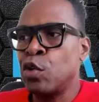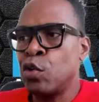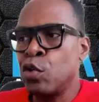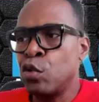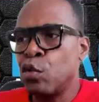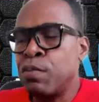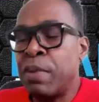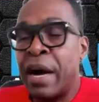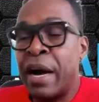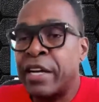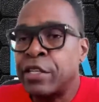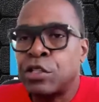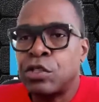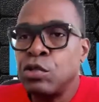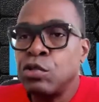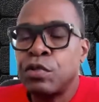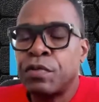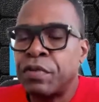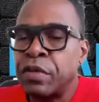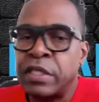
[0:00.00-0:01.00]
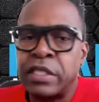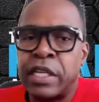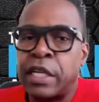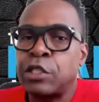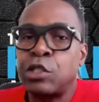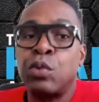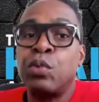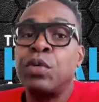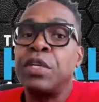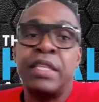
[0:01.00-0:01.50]
who buy suits for say
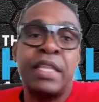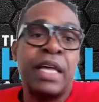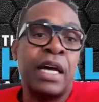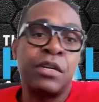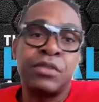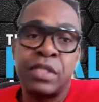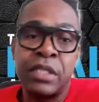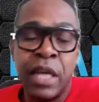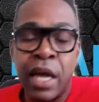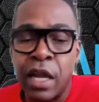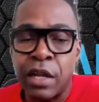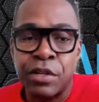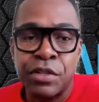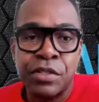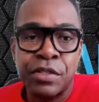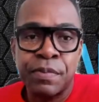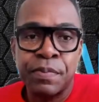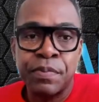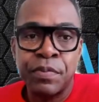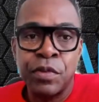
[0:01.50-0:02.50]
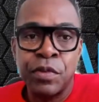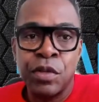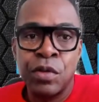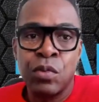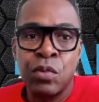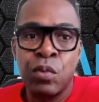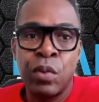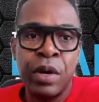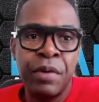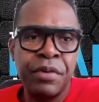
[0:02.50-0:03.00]
$20,000,
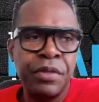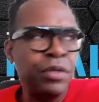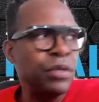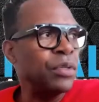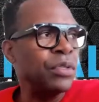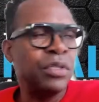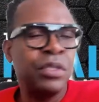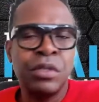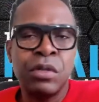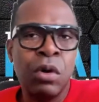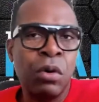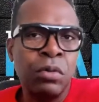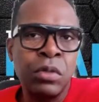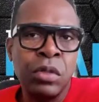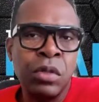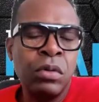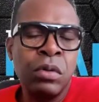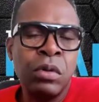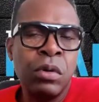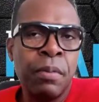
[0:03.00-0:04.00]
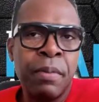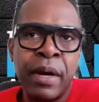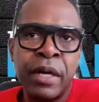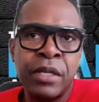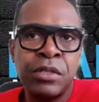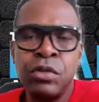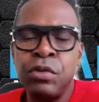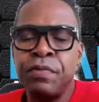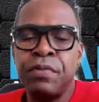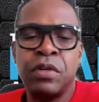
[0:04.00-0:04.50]
wherein you can go buy a
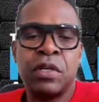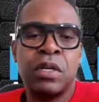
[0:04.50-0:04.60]
suit for a